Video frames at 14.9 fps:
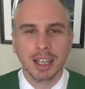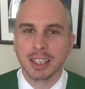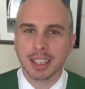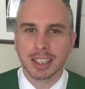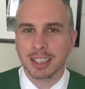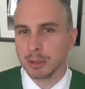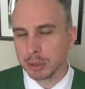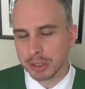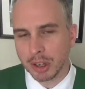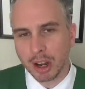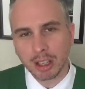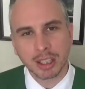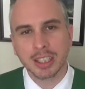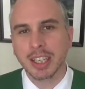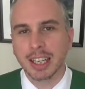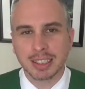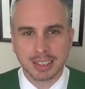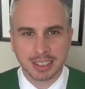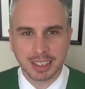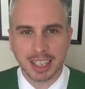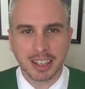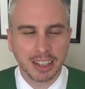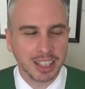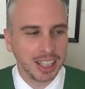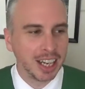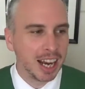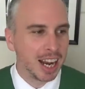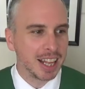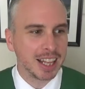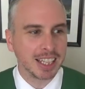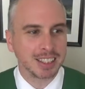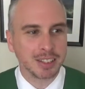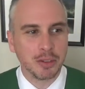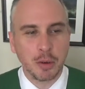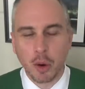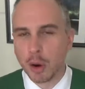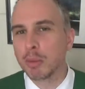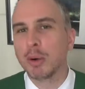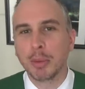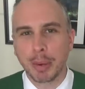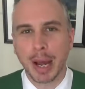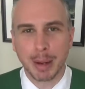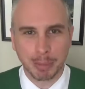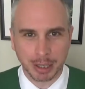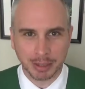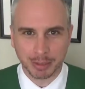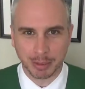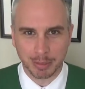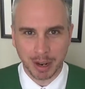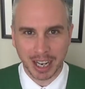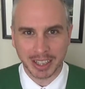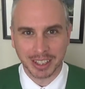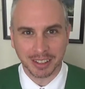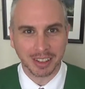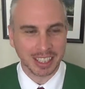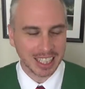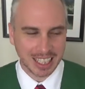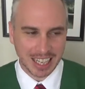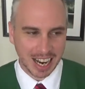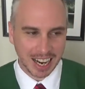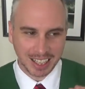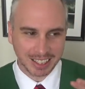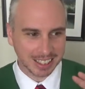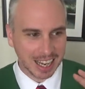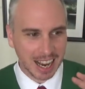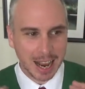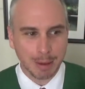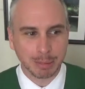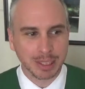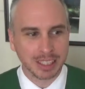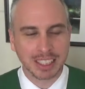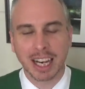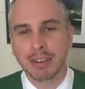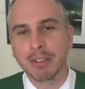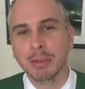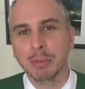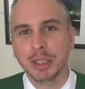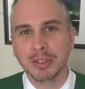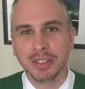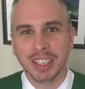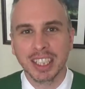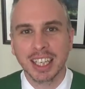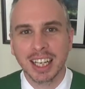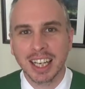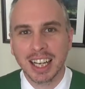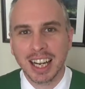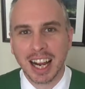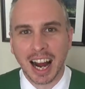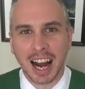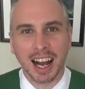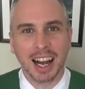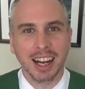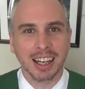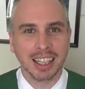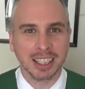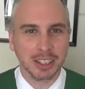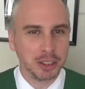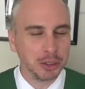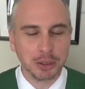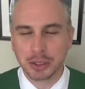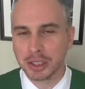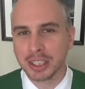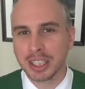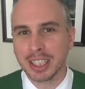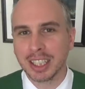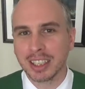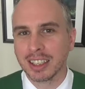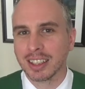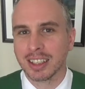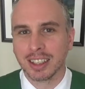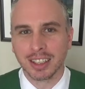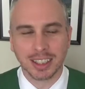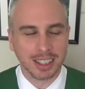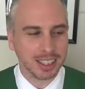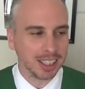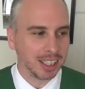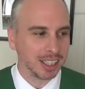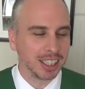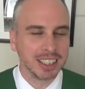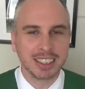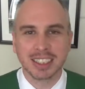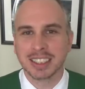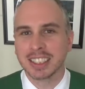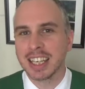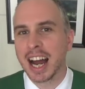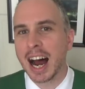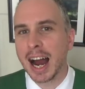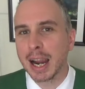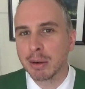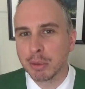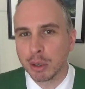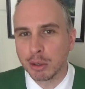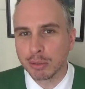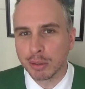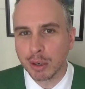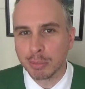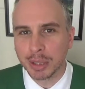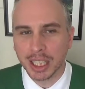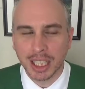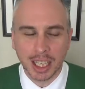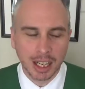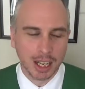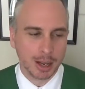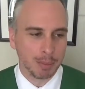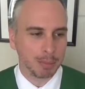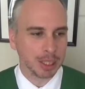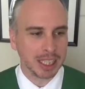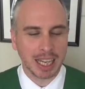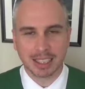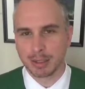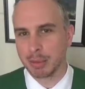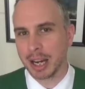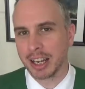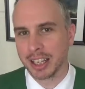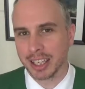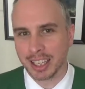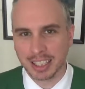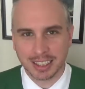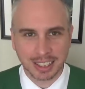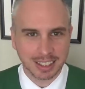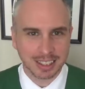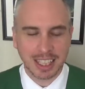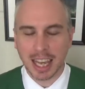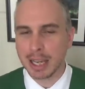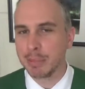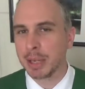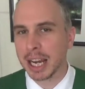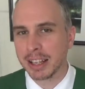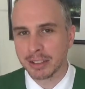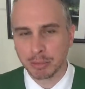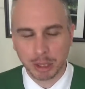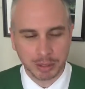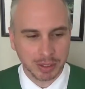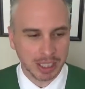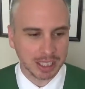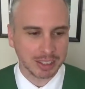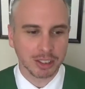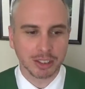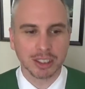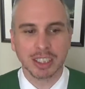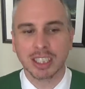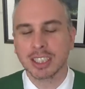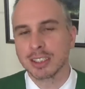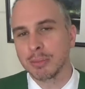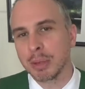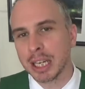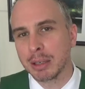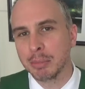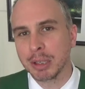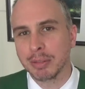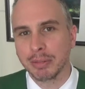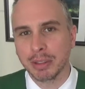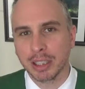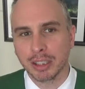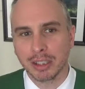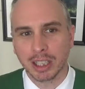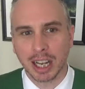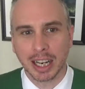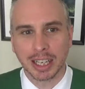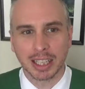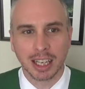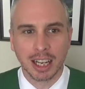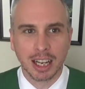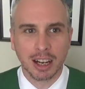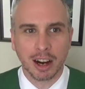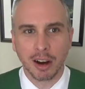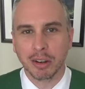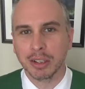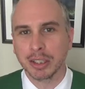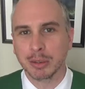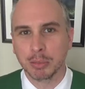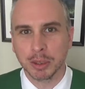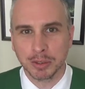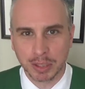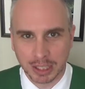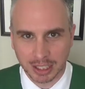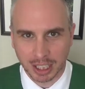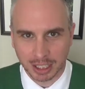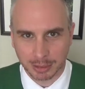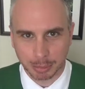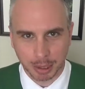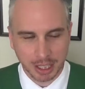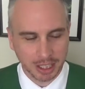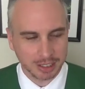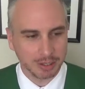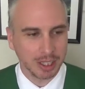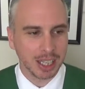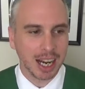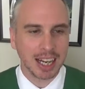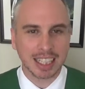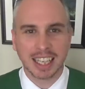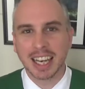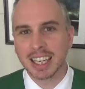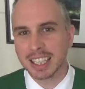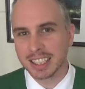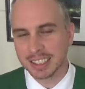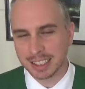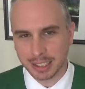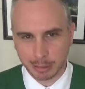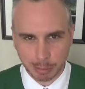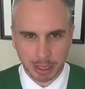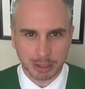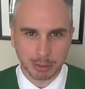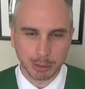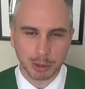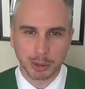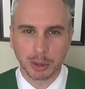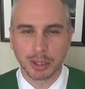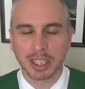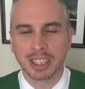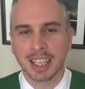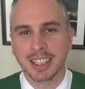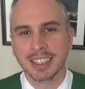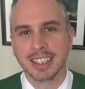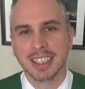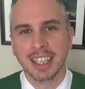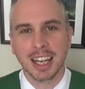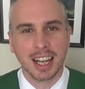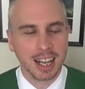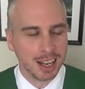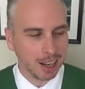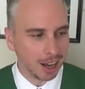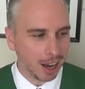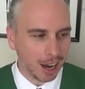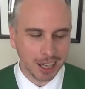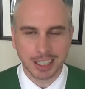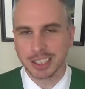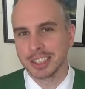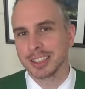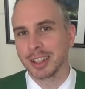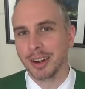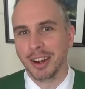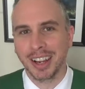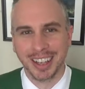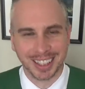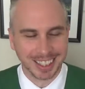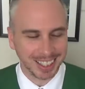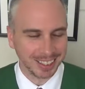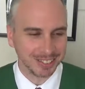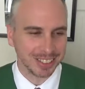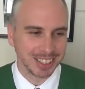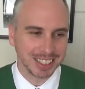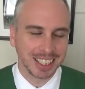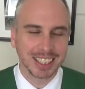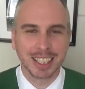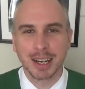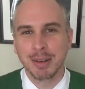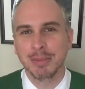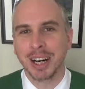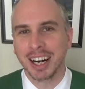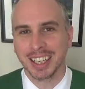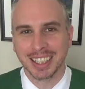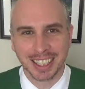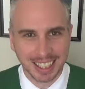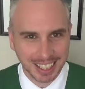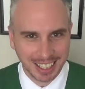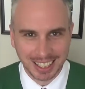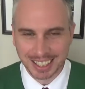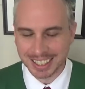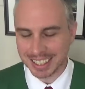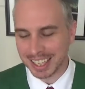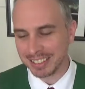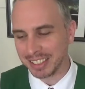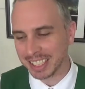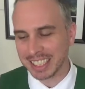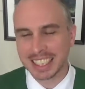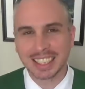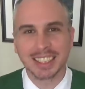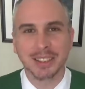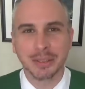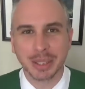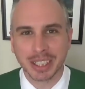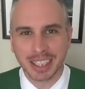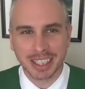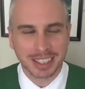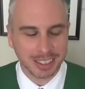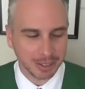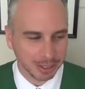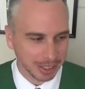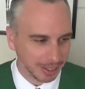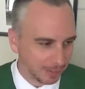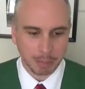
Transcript: Like, it was all unnecessary. That's a normal pet peeve of mine. That happens in every movie. It usually elicits an eye roll from me, but that's about it. It doesn't take me out of the movie, and it certainly doesn't make me feel like, oh, this movie sucks because of it. I get it, suspenseful storytelling. I just don't, just like, come on. Come on, get to it.